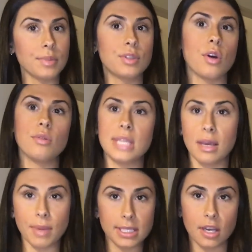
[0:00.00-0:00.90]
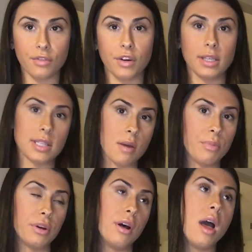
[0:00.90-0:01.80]
So take myself, for
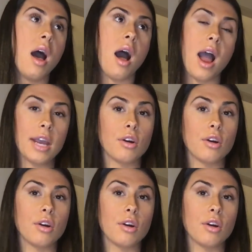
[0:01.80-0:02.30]
example. I